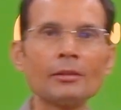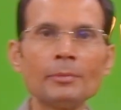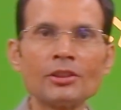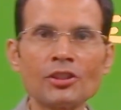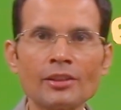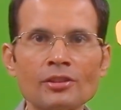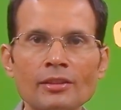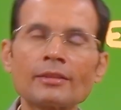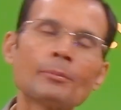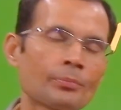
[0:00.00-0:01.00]
little bit
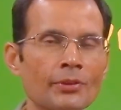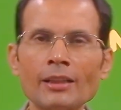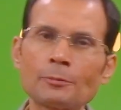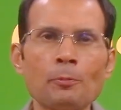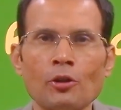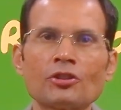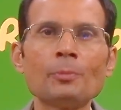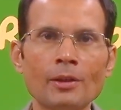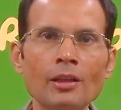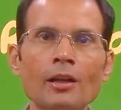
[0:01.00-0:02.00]
changes. That's
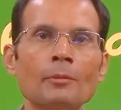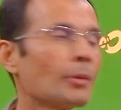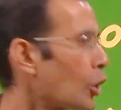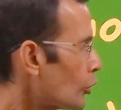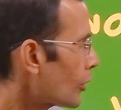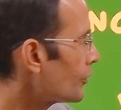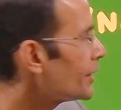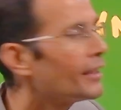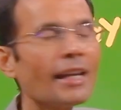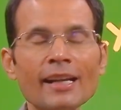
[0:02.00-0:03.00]
possible because of
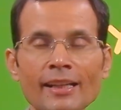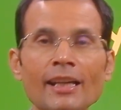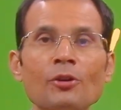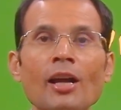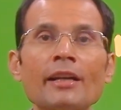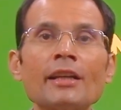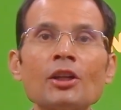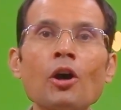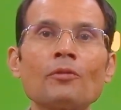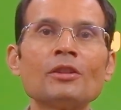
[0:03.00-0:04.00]
the
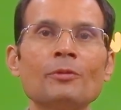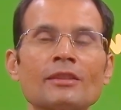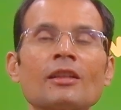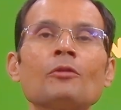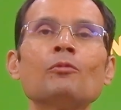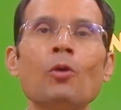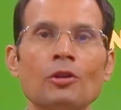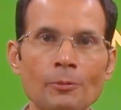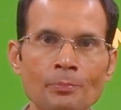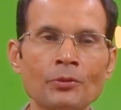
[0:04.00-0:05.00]
irregularity of the vessel
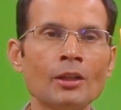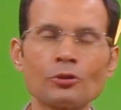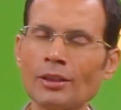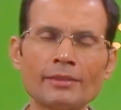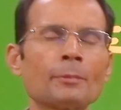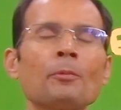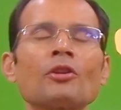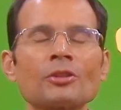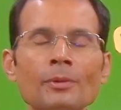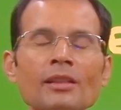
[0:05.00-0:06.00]
wall. So that's a
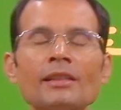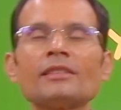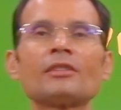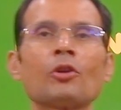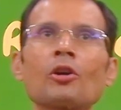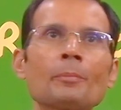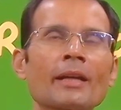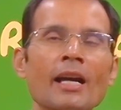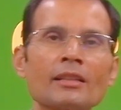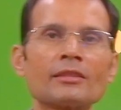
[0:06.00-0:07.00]
possible reason or
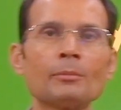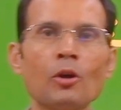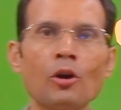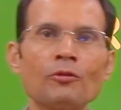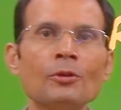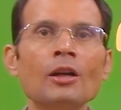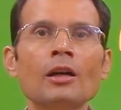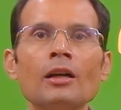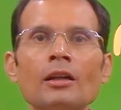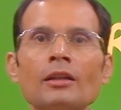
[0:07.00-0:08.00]
mechanism of
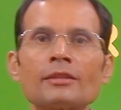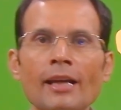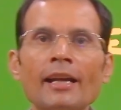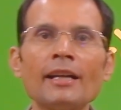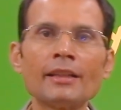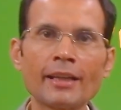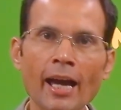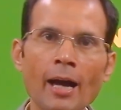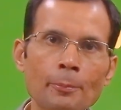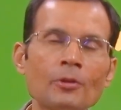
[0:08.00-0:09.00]
silent
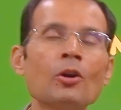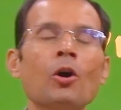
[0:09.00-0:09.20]
gap